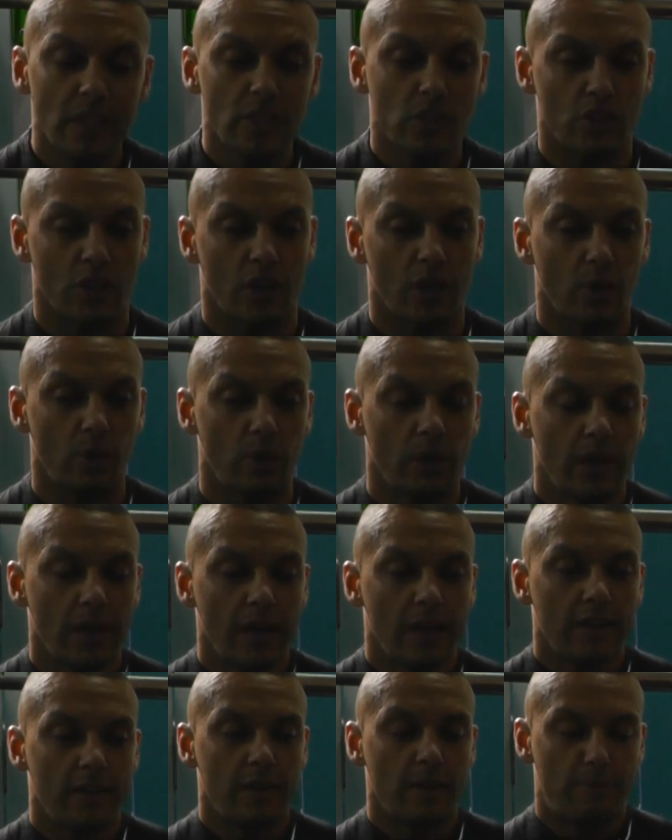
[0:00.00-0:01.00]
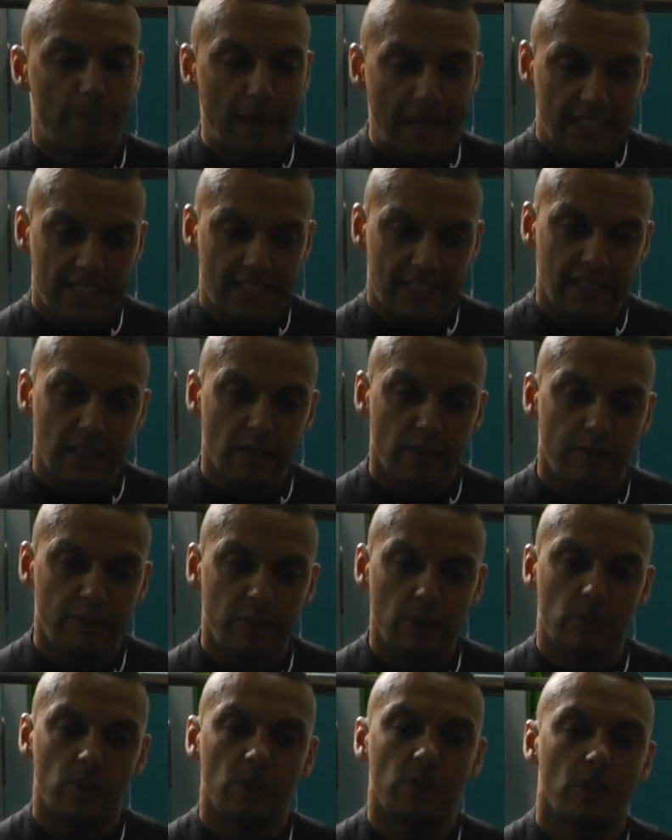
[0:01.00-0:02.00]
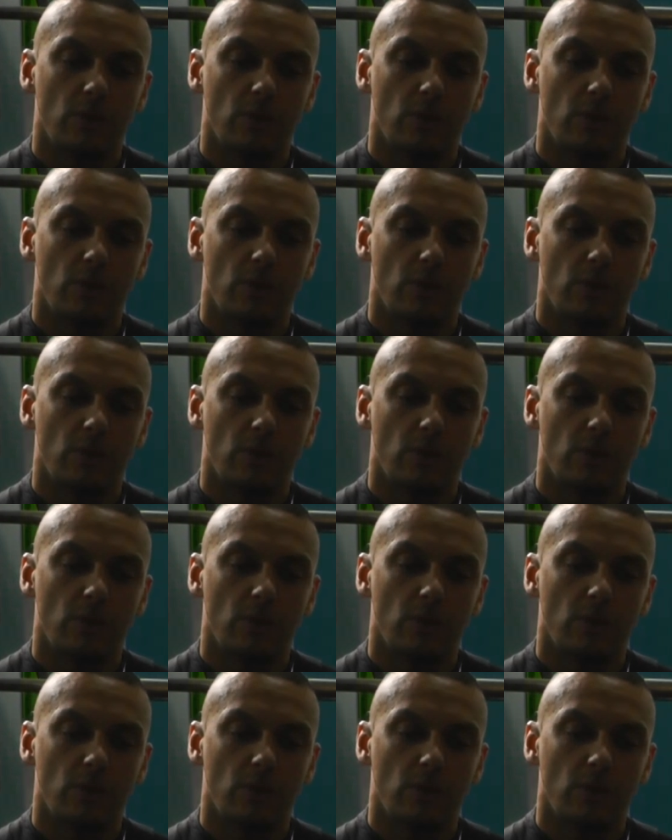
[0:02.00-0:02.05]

So the best thing for you to